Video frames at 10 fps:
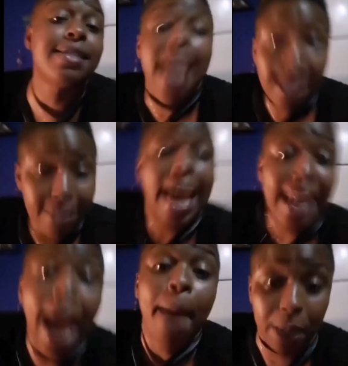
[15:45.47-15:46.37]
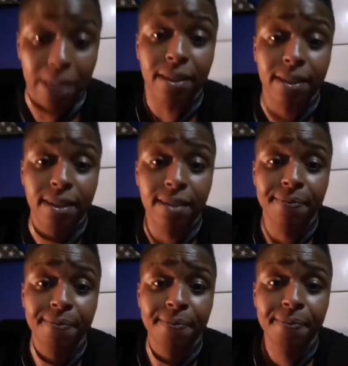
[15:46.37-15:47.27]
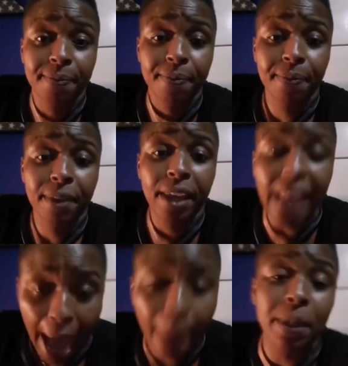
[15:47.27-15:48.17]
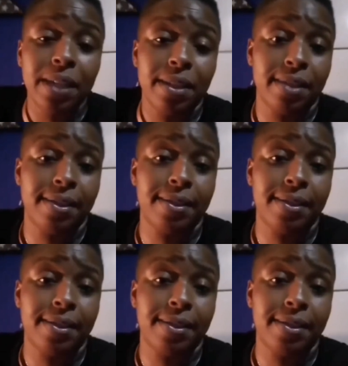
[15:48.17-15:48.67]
Yes, that happens. It happens.